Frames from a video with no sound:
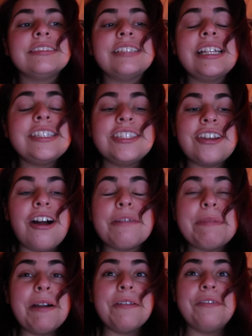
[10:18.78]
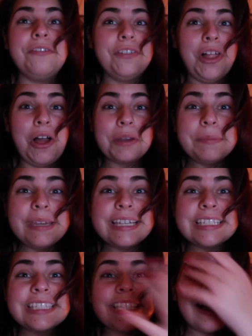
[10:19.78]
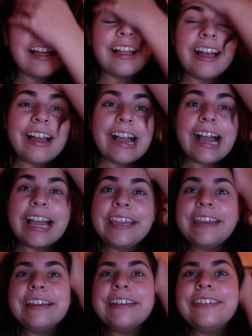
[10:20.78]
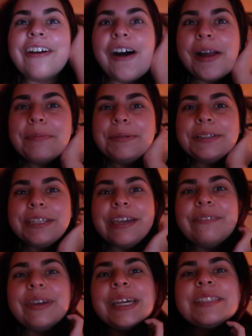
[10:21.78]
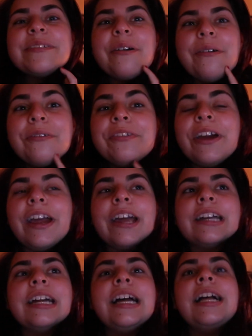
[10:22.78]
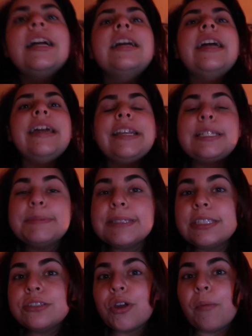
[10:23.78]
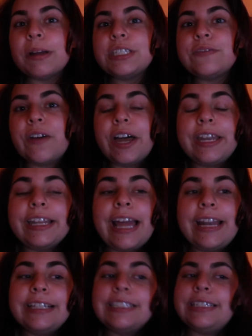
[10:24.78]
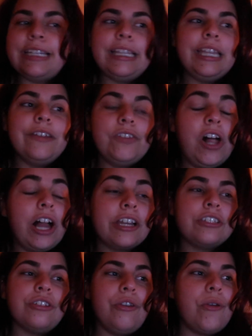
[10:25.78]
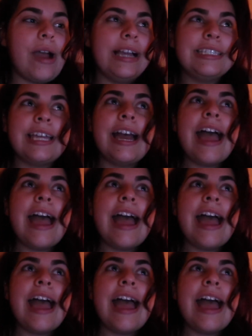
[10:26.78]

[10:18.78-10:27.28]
Let's talk about Vlogmas. I cannot believe it's over. It has been so much fun getting to daily vlog and show you guys